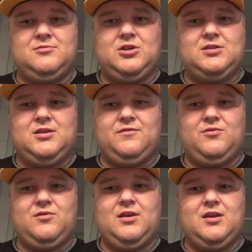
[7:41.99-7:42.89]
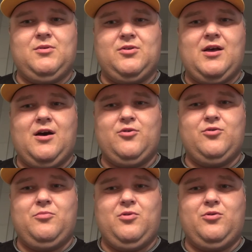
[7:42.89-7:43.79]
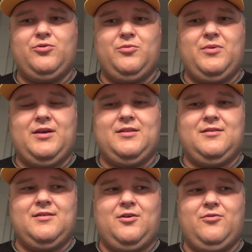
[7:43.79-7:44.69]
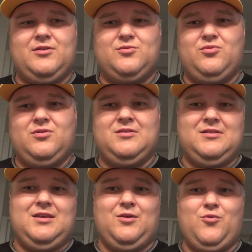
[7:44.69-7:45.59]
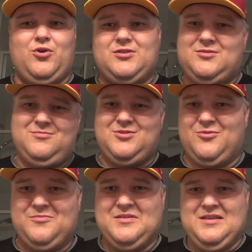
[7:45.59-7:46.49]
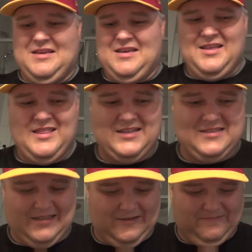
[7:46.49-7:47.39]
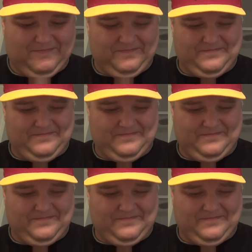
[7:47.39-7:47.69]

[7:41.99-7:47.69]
You just have to think about how you load your blade and how this thing works. So that's it.